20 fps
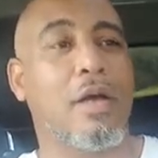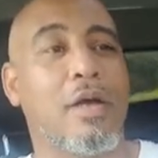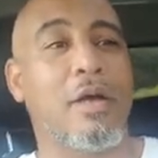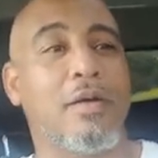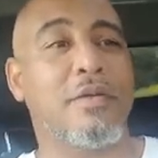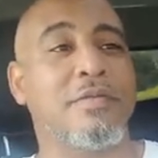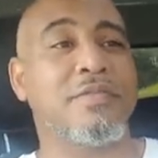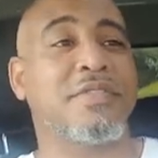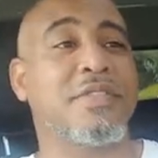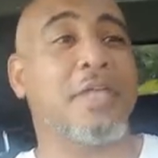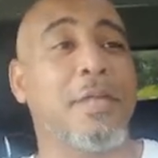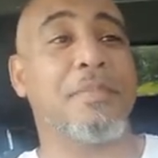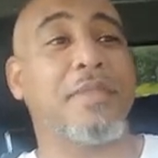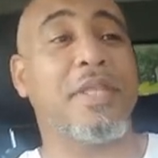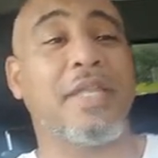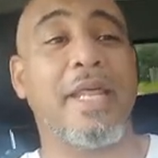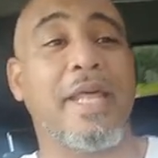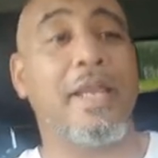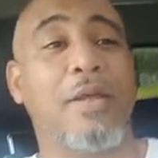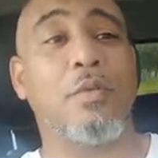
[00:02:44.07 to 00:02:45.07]
uh,
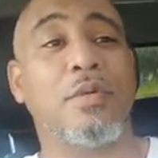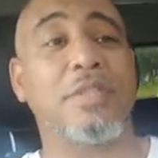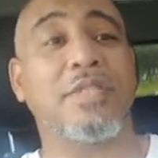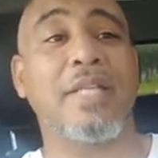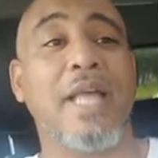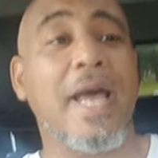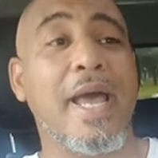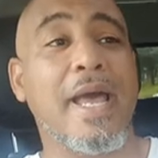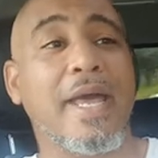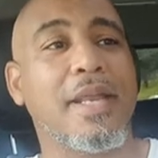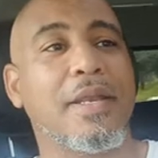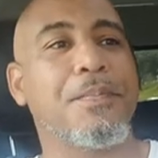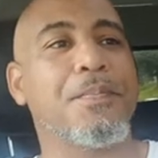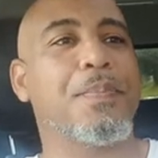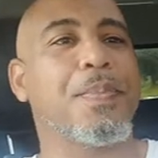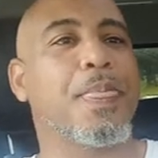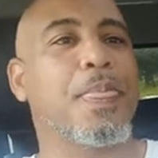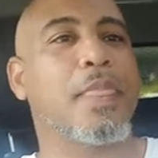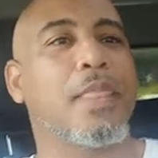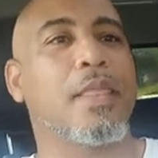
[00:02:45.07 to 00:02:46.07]
something that it was not.
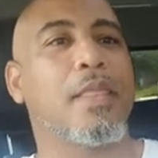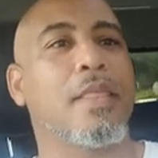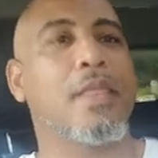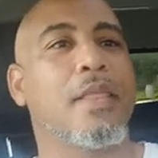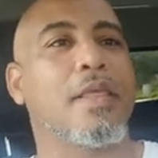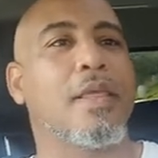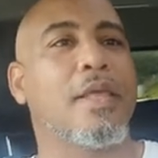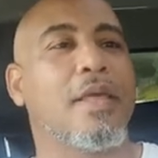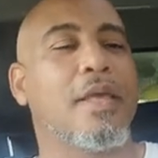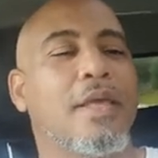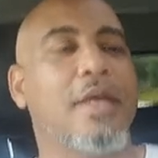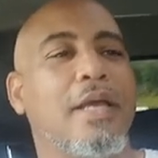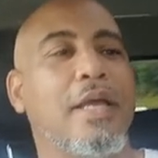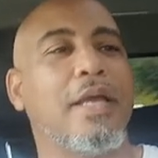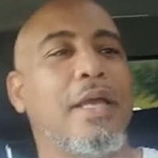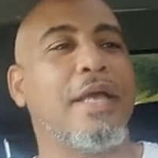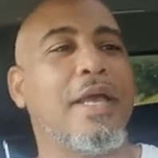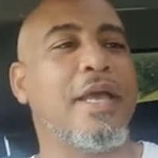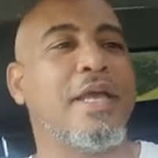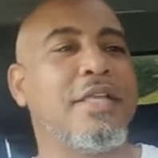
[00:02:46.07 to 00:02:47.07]

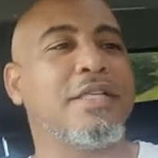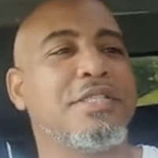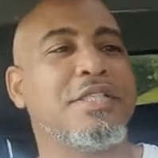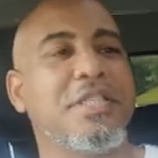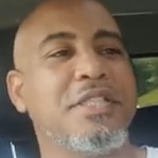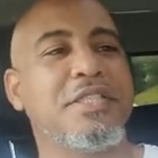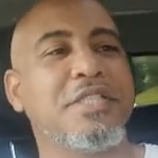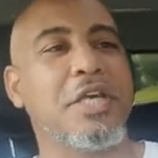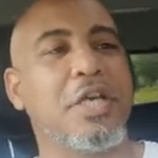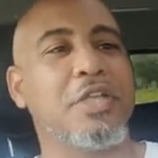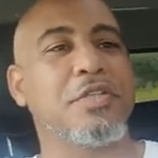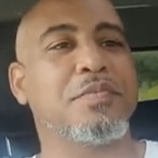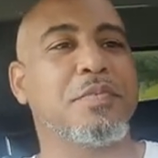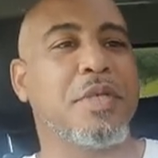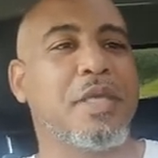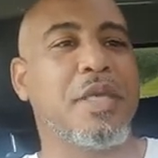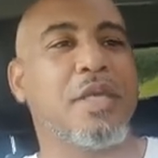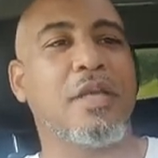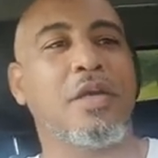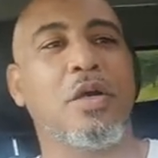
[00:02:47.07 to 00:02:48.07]
And she tells
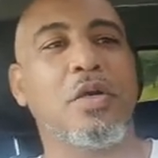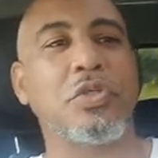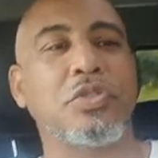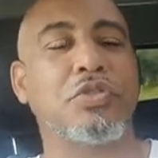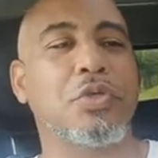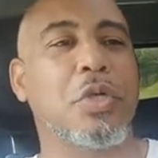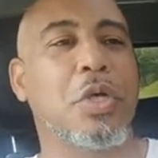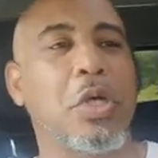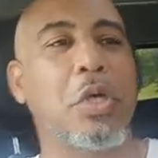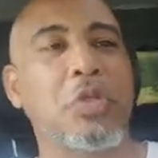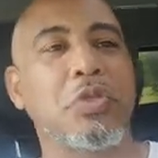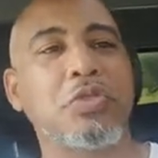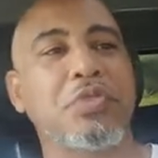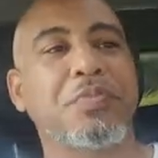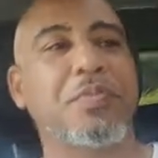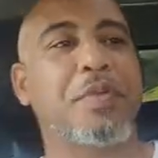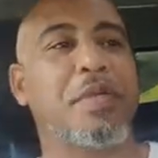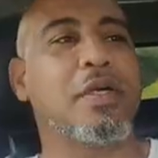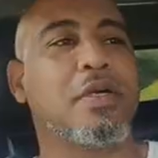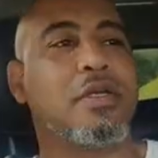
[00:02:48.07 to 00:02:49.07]
me and goes through a whole
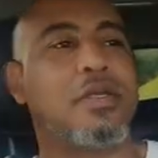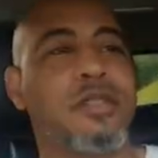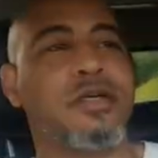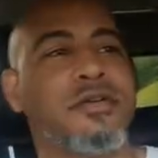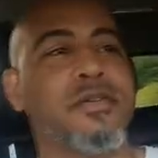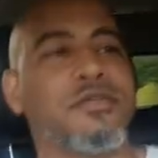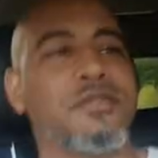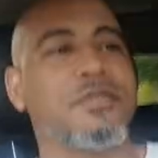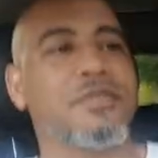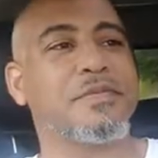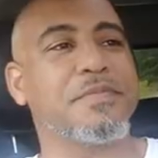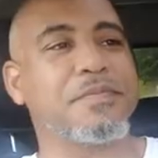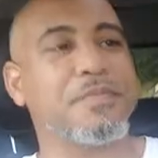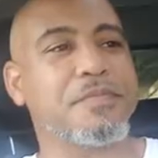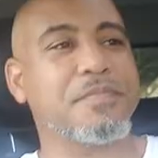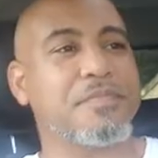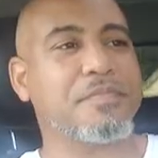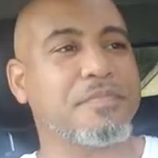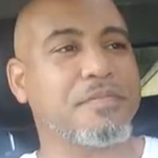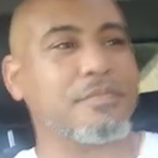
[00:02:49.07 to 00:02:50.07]
spiel
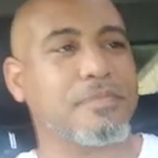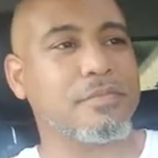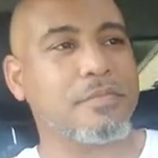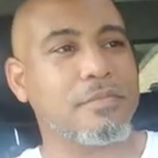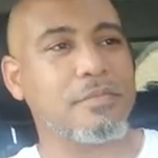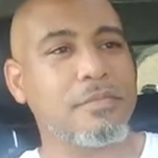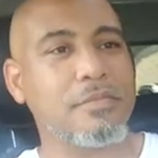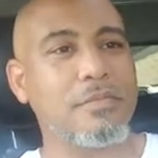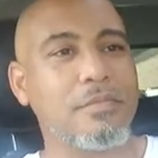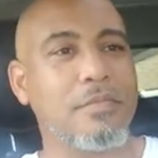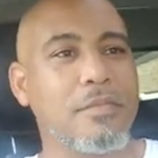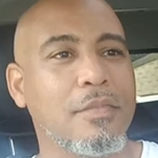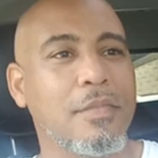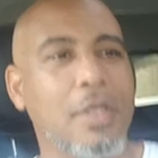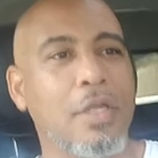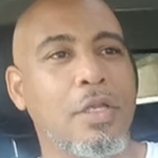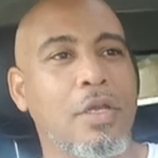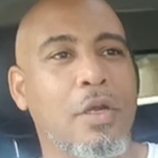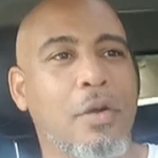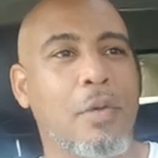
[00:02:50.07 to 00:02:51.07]

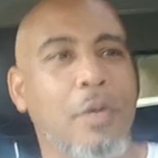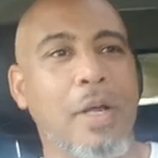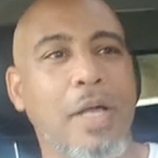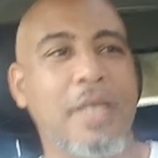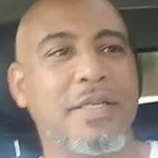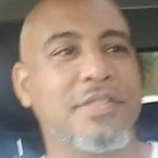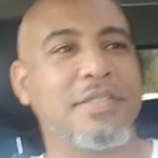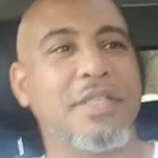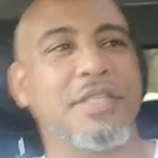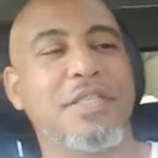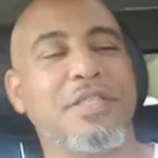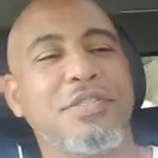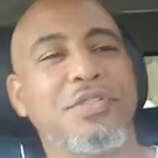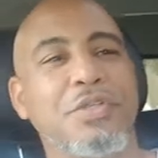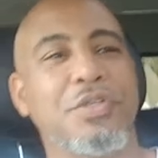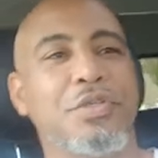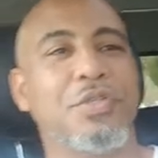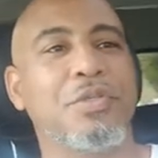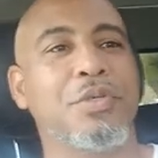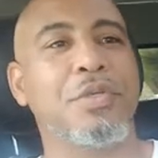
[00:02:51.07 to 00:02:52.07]
of, you know, well, I sent this
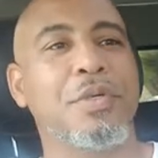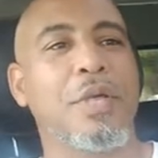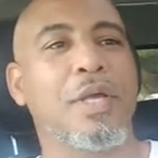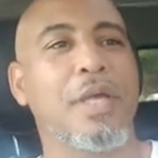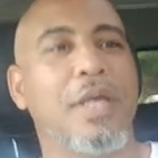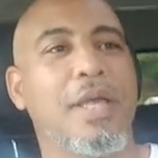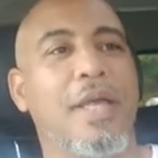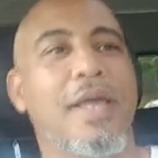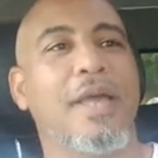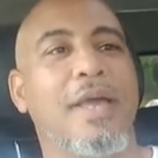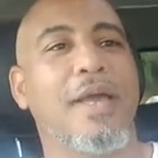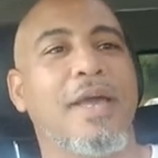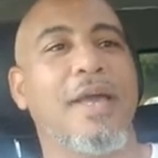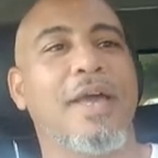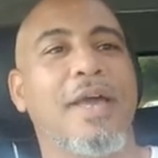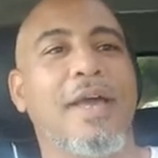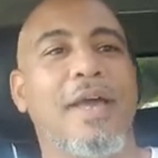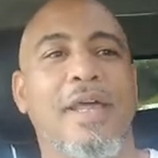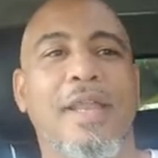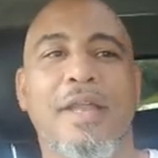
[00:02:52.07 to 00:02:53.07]
to you,
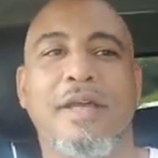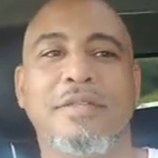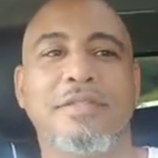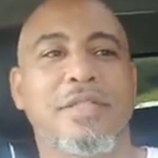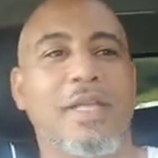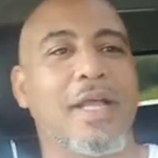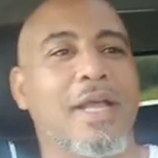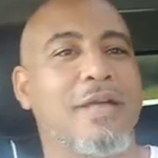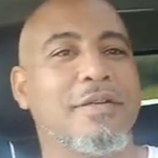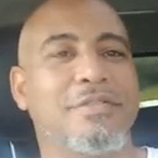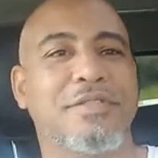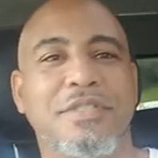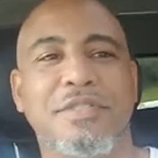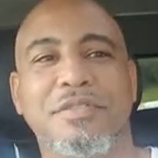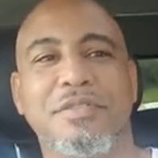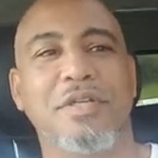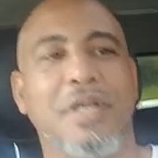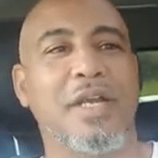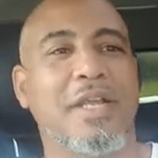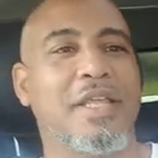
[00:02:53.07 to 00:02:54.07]
and I was like, I was
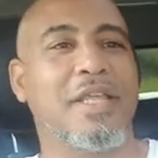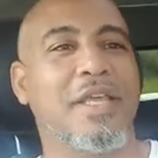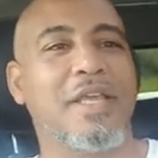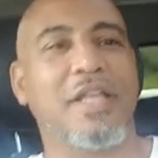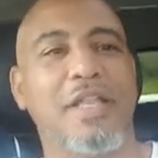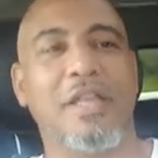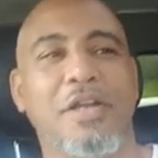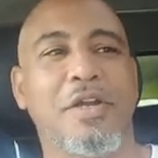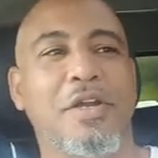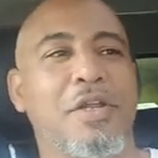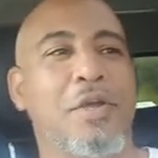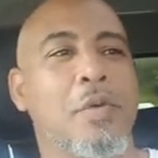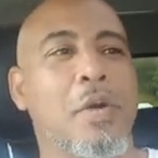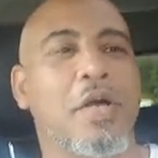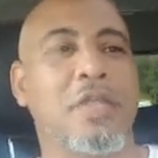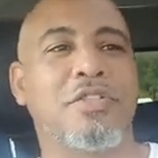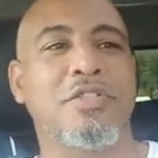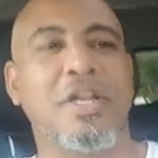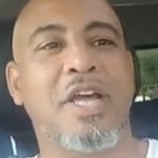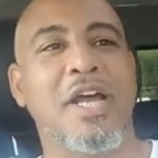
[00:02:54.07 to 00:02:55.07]
just trying to get clarity
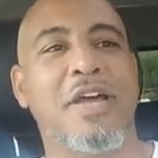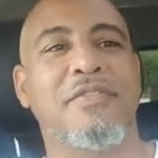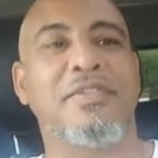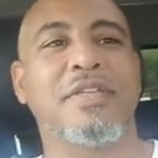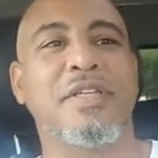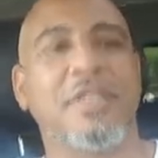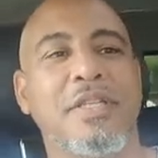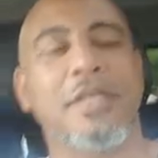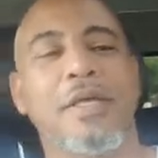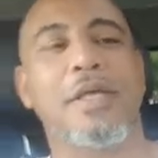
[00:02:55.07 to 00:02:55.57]
while driving,